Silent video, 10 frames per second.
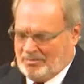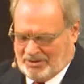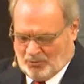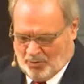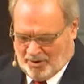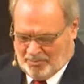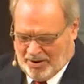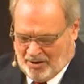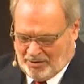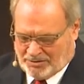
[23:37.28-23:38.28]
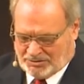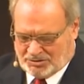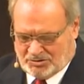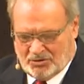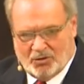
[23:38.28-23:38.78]
in an
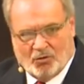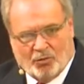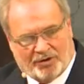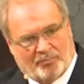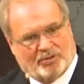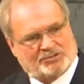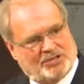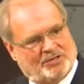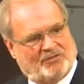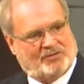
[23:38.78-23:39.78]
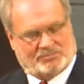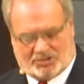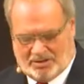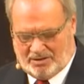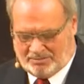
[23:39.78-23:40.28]
environment where parents
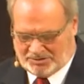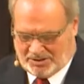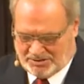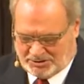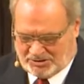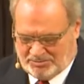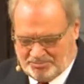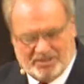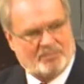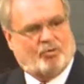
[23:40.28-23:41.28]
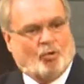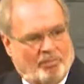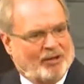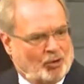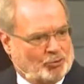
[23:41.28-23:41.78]
would have presented themselves
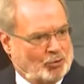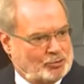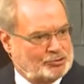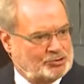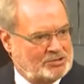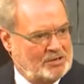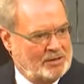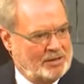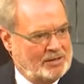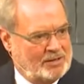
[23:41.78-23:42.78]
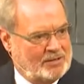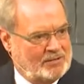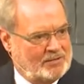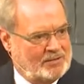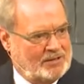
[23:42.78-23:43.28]
as people
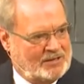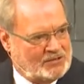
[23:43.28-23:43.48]
builders,